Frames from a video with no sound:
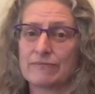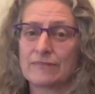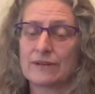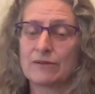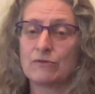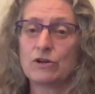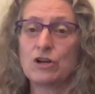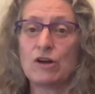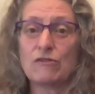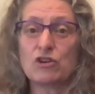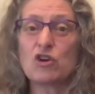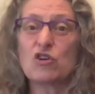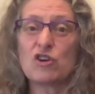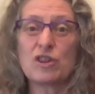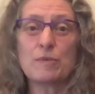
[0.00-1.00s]
When you have to
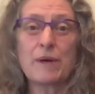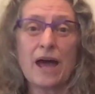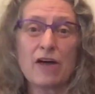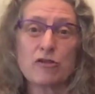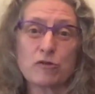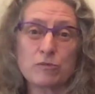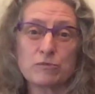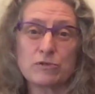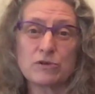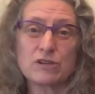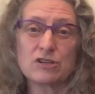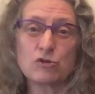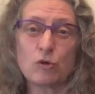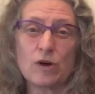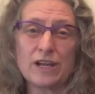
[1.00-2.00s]
go to the bathroom, to the
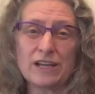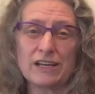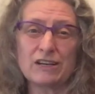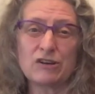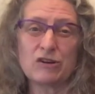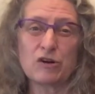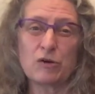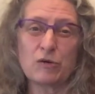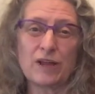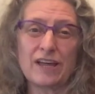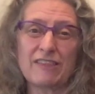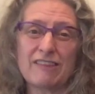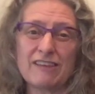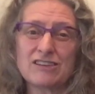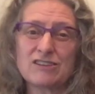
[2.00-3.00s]
toilet, you go like
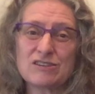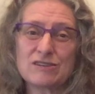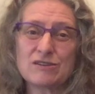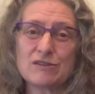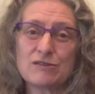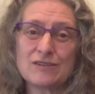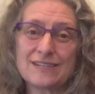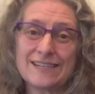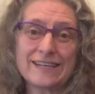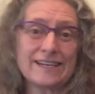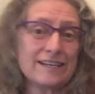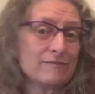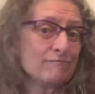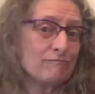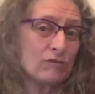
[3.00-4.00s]
this. You go T.
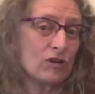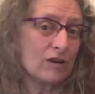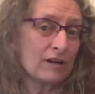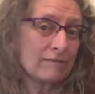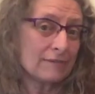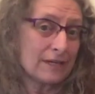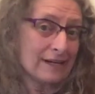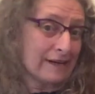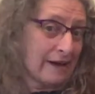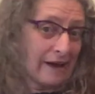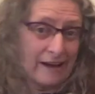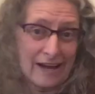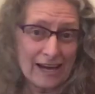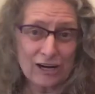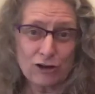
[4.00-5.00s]
I
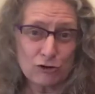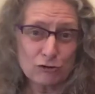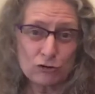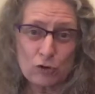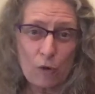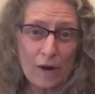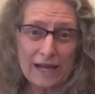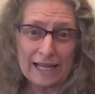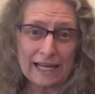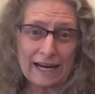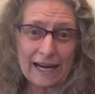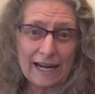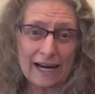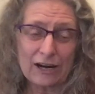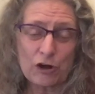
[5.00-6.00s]
gotta go toilet. I
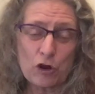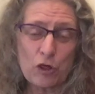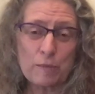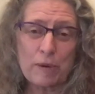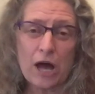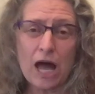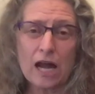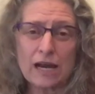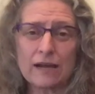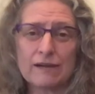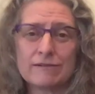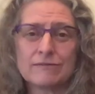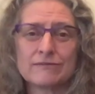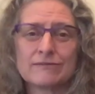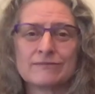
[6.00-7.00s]
gotta go to the potty.
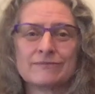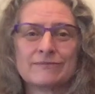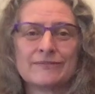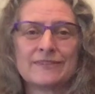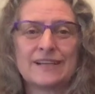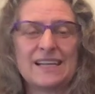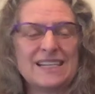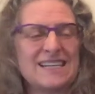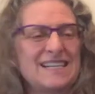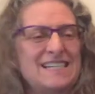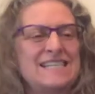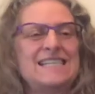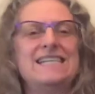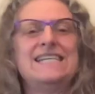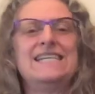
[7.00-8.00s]
That's a
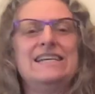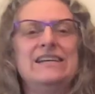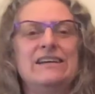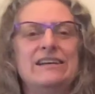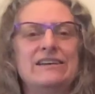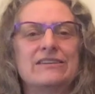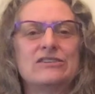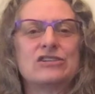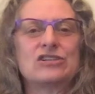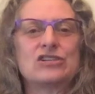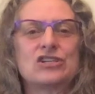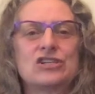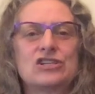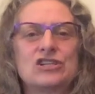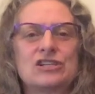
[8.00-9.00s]
T.
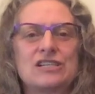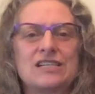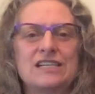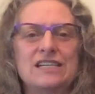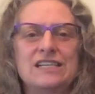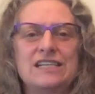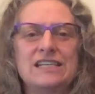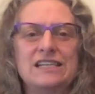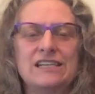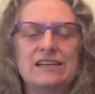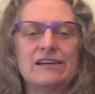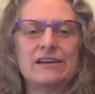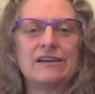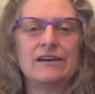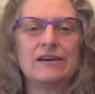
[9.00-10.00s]
T.
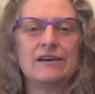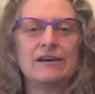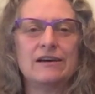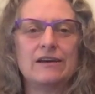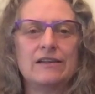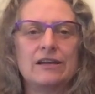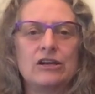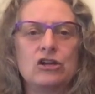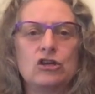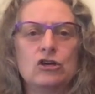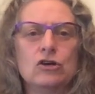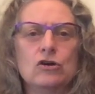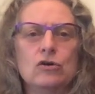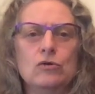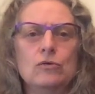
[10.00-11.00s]
Then
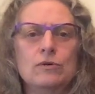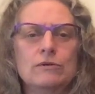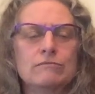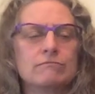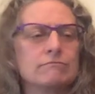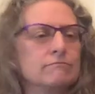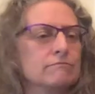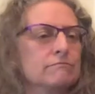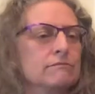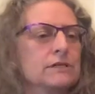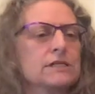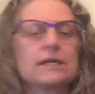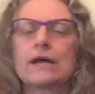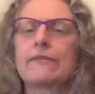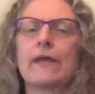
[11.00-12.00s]
U,
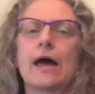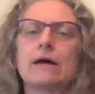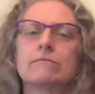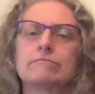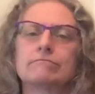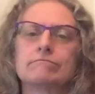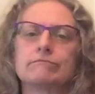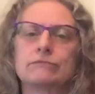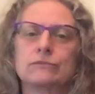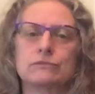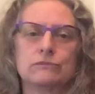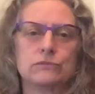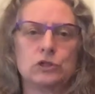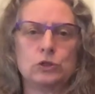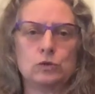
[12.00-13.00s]
like
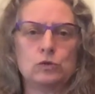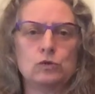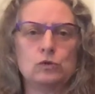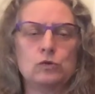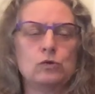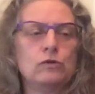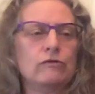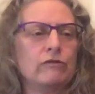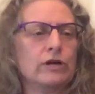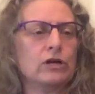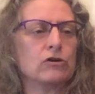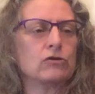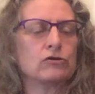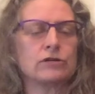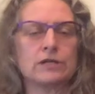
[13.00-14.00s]
that. 2
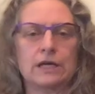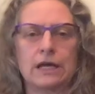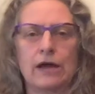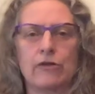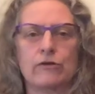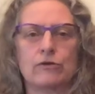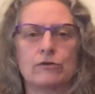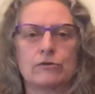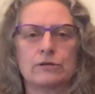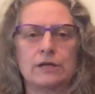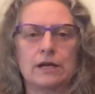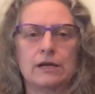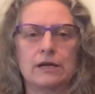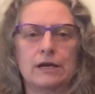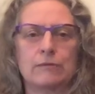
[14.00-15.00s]
fingers together,
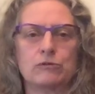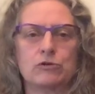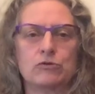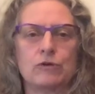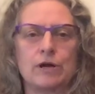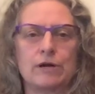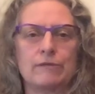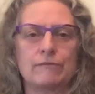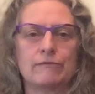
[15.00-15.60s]
standing up straight.